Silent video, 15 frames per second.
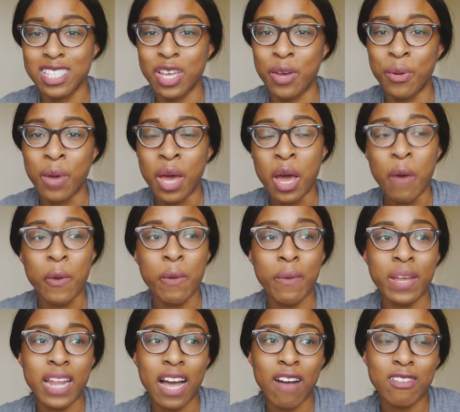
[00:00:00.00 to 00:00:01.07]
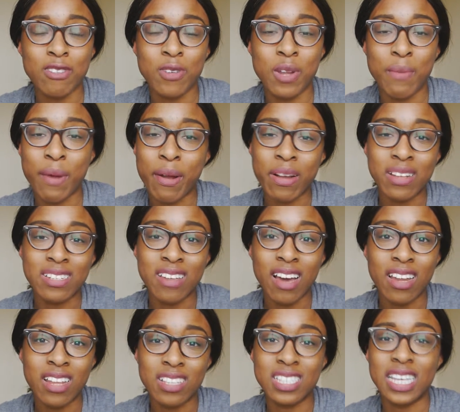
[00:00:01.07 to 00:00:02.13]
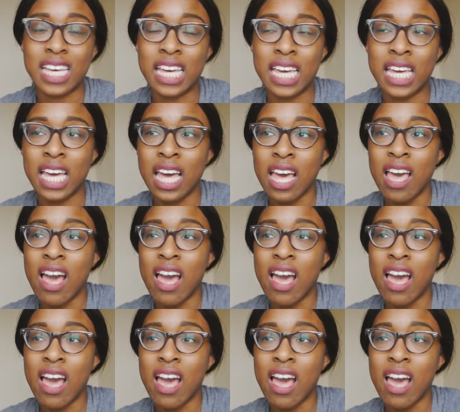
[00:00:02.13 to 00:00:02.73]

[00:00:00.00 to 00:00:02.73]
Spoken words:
So we went out to an American diner to eat,